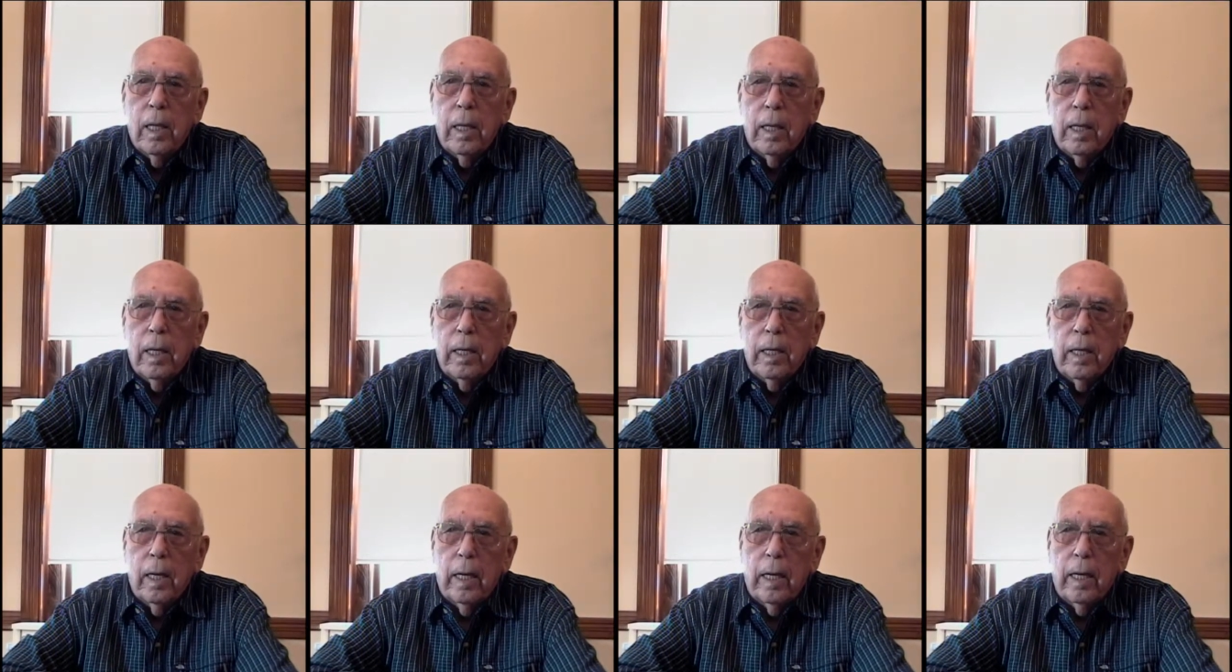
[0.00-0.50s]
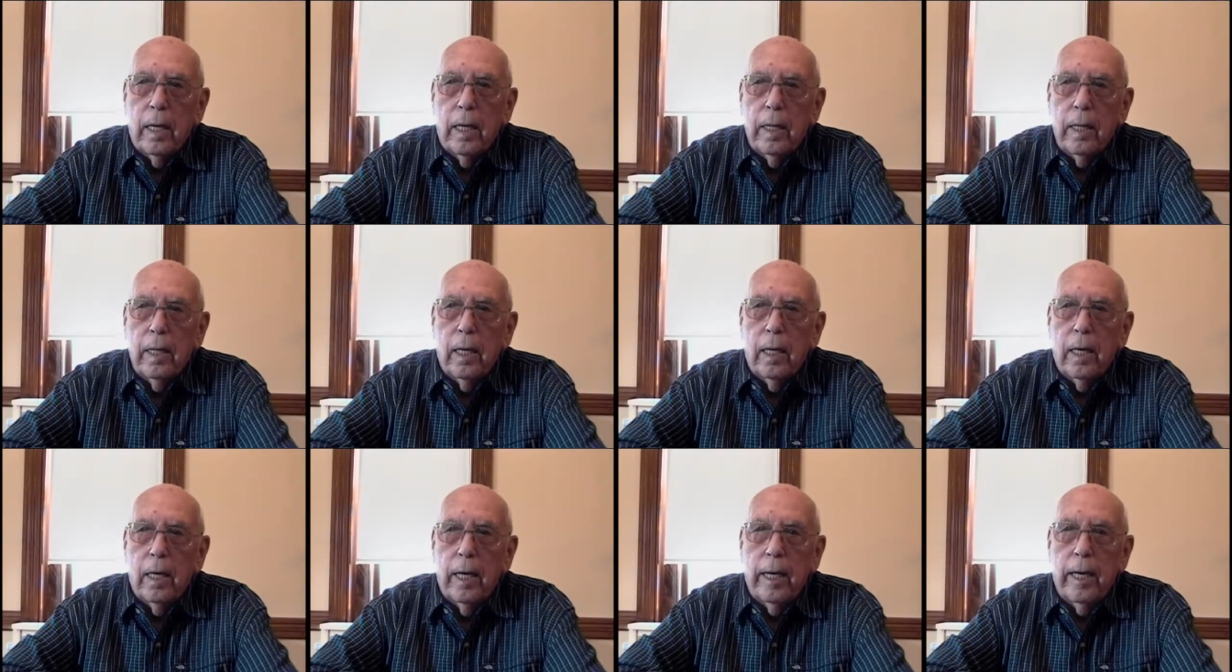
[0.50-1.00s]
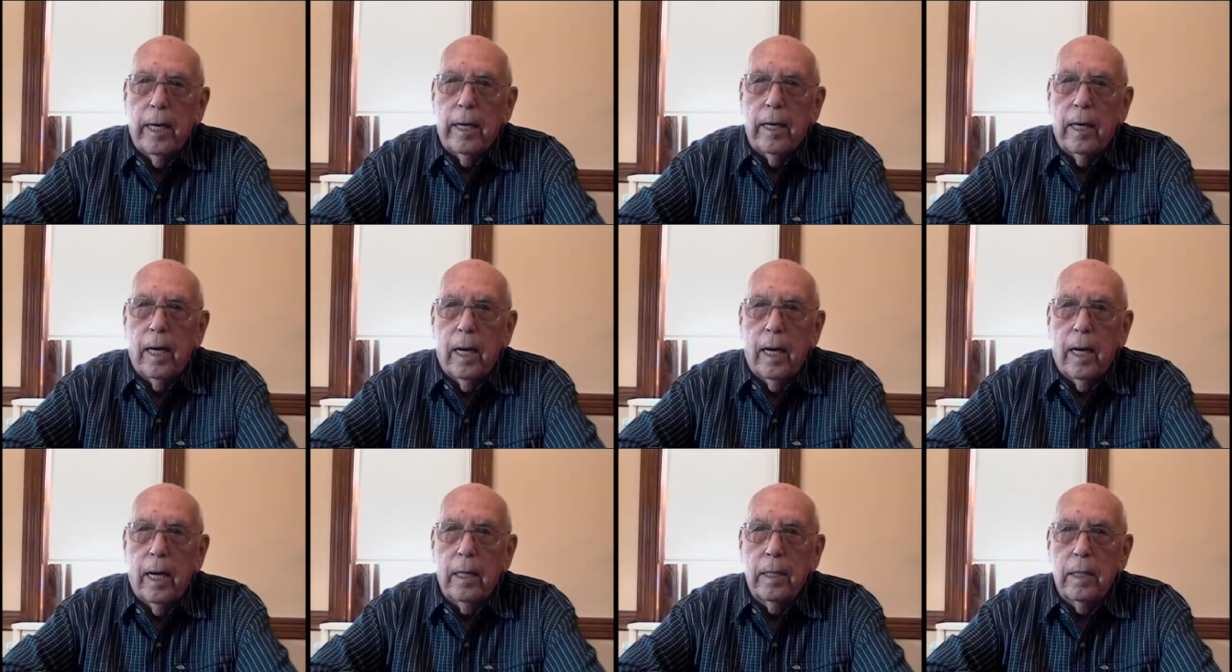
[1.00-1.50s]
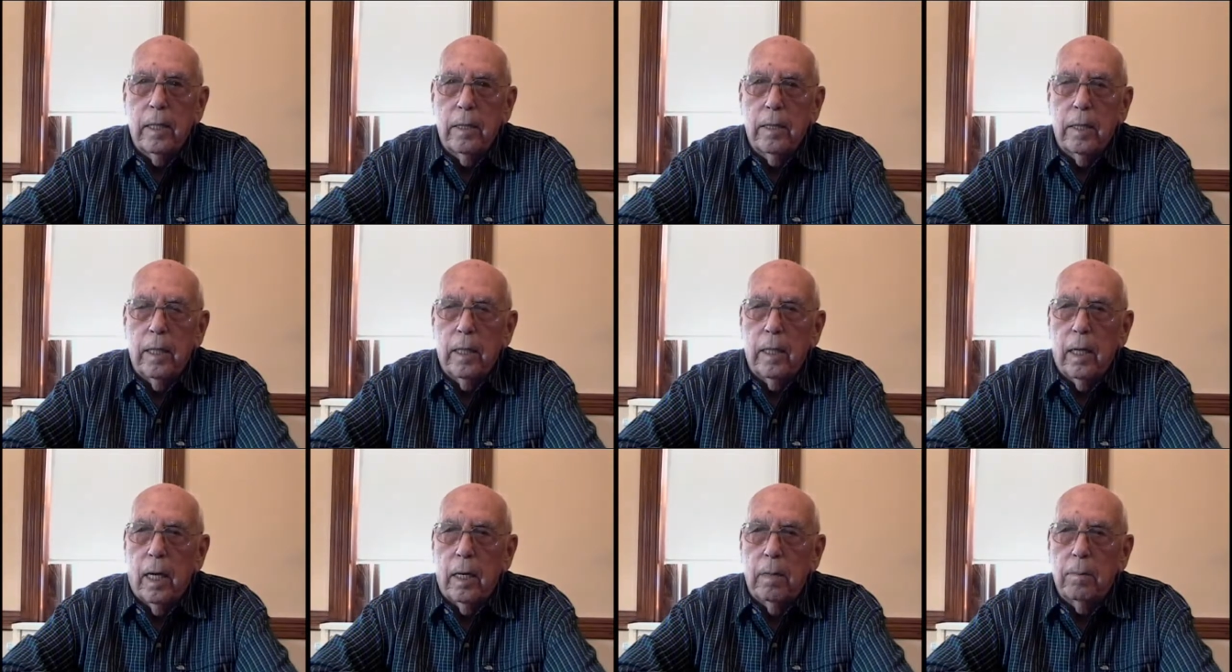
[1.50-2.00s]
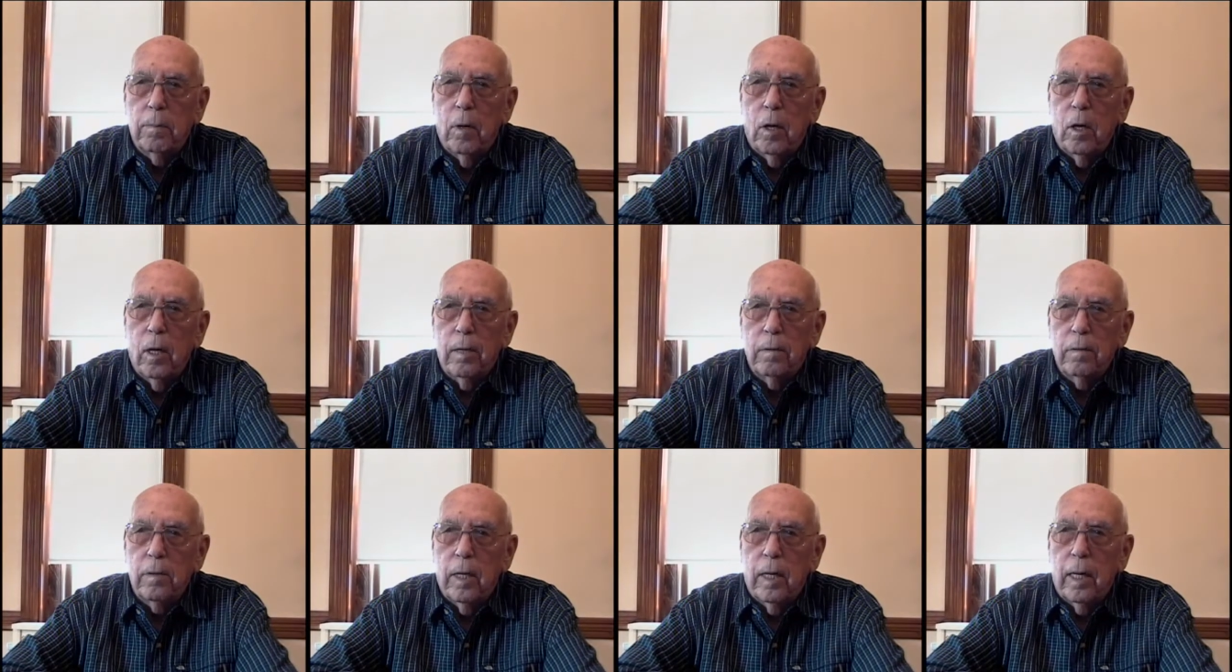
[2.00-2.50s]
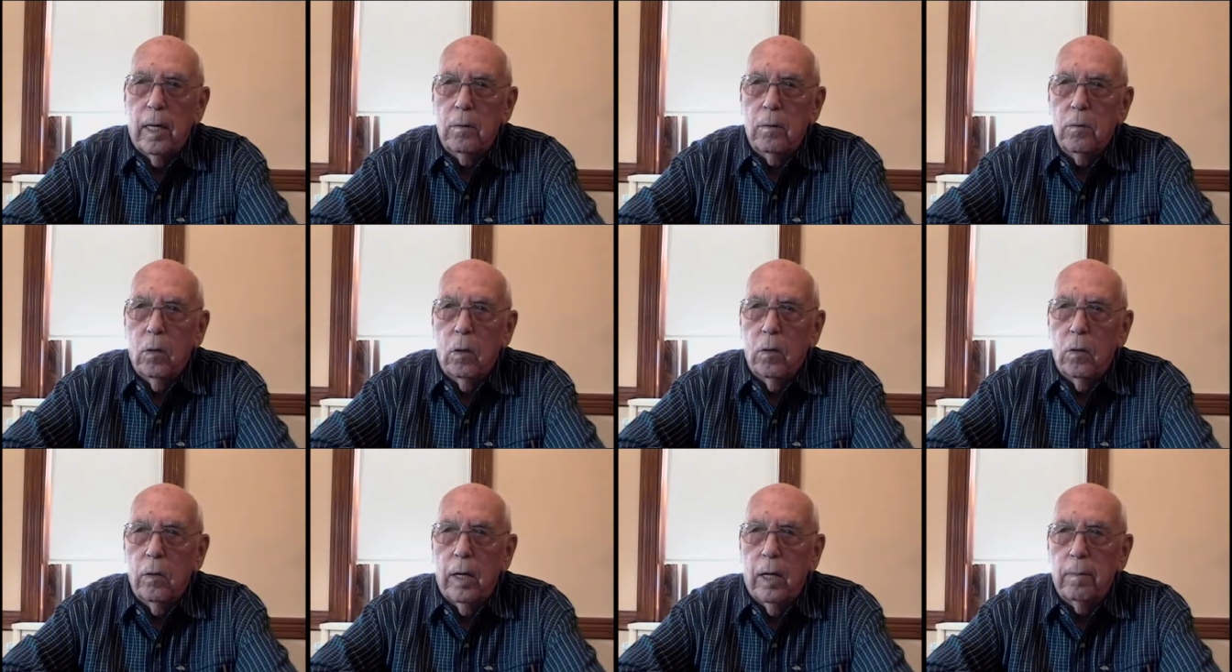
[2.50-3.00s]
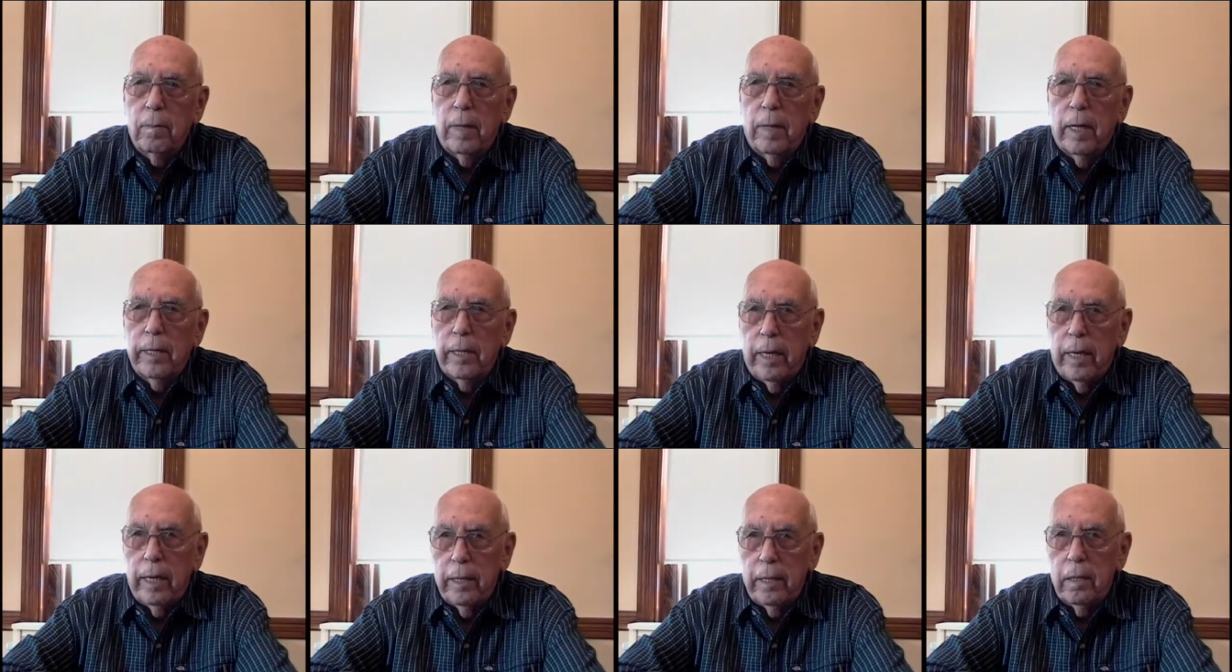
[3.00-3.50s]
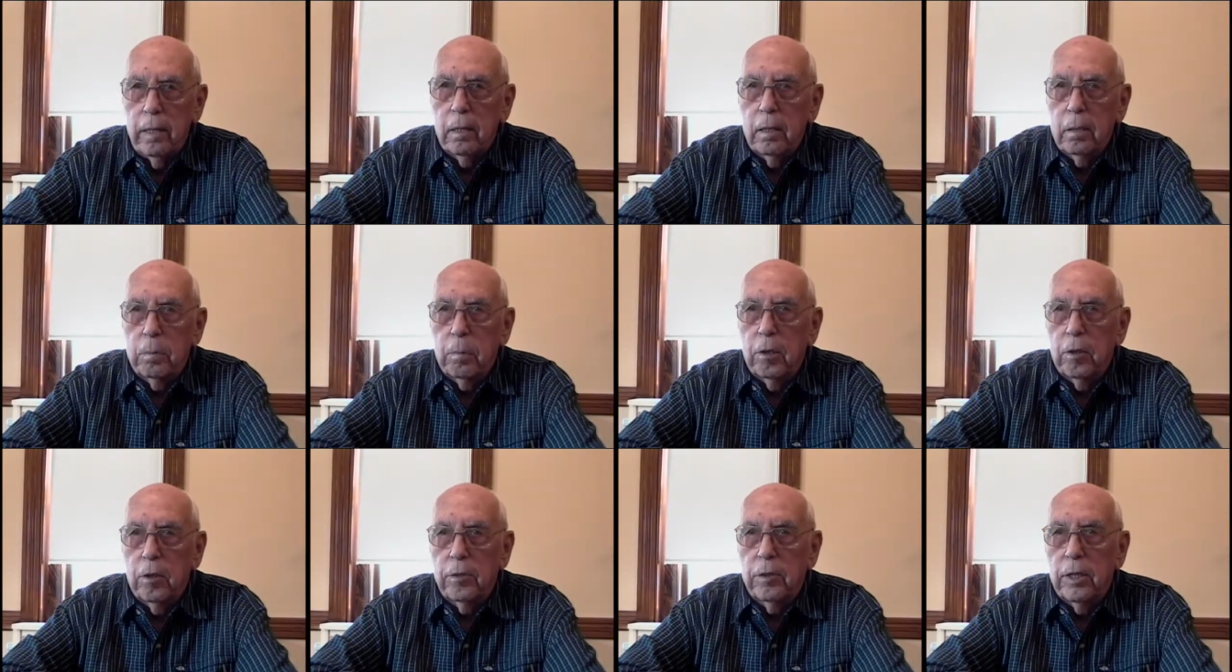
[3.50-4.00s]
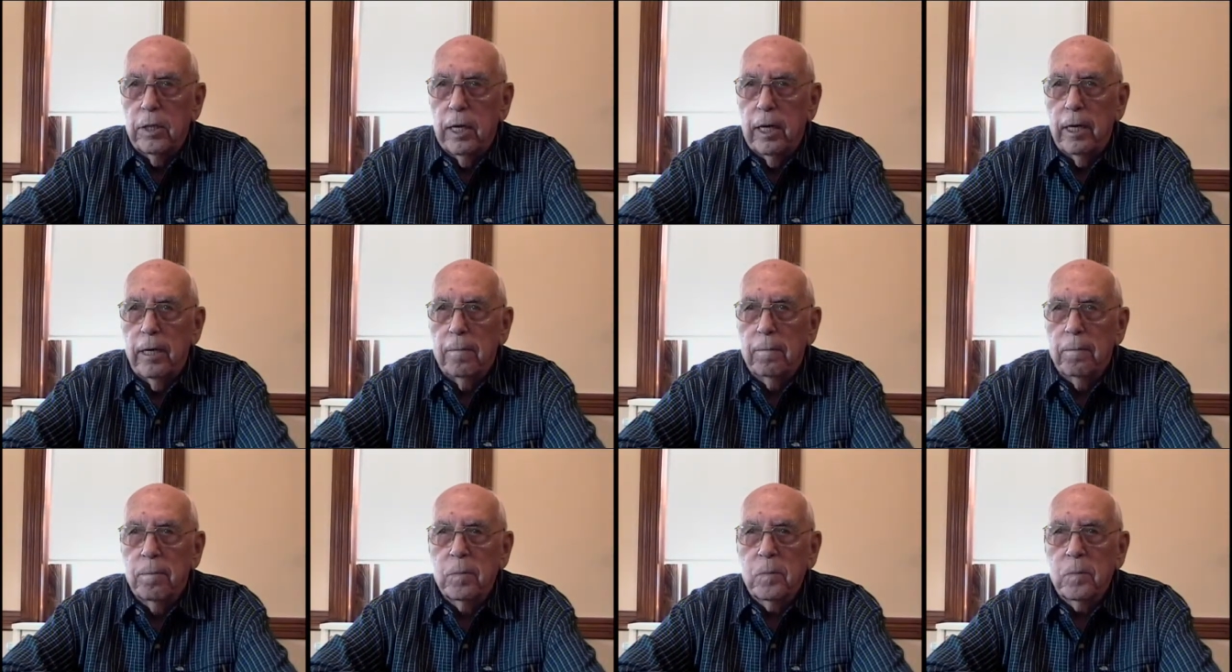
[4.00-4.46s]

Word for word: and I had a Honda that I bought that I rode on my 80th birthday,